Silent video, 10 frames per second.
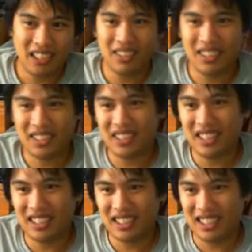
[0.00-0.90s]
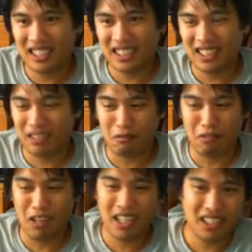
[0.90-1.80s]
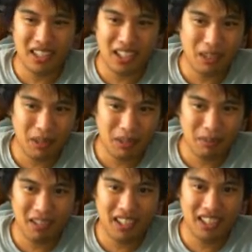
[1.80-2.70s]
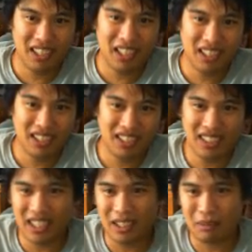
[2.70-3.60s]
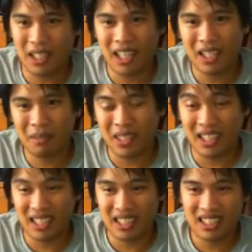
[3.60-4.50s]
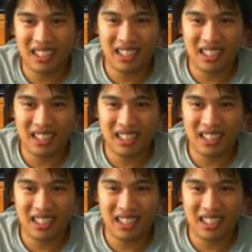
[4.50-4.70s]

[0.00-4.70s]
I'm not going to say he's going to wreck a lot of people or anything, Zhang Lepang, but...